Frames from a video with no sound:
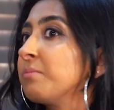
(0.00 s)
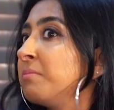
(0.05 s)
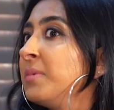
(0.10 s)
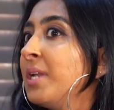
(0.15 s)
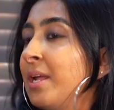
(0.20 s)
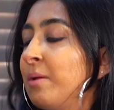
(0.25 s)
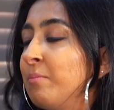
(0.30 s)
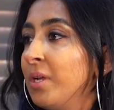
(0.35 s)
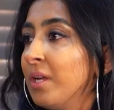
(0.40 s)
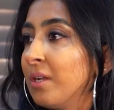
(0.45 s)

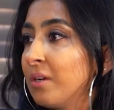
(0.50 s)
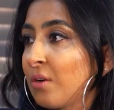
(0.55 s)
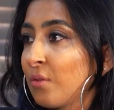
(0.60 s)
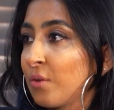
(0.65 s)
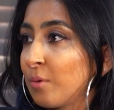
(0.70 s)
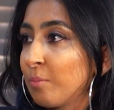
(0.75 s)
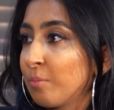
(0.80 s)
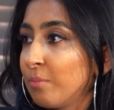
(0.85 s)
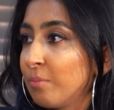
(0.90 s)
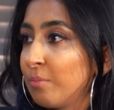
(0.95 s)
Name me
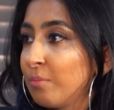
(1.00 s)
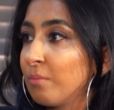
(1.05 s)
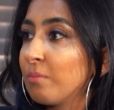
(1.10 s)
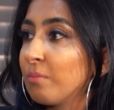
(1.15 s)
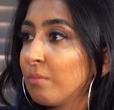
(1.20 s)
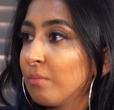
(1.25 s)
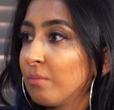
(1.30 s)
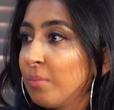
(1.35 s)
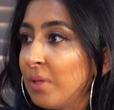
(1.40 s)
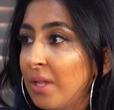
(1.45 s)
another
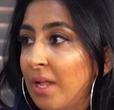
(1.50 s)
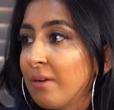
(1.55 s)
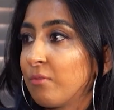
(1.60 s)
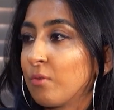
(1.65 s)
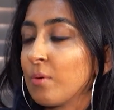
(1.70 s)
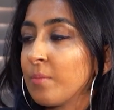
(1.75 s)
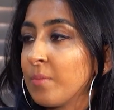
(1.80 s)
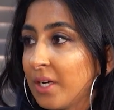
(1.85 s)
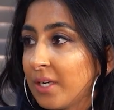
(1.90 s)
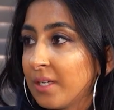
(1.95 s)

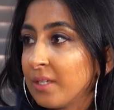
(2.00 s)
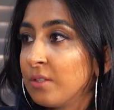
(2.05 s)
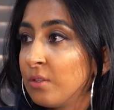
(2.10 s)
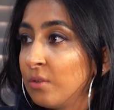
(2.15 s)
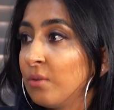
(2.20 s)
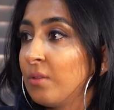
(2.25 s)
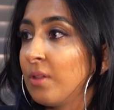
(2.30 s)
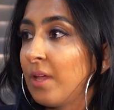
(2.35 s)
platform that can do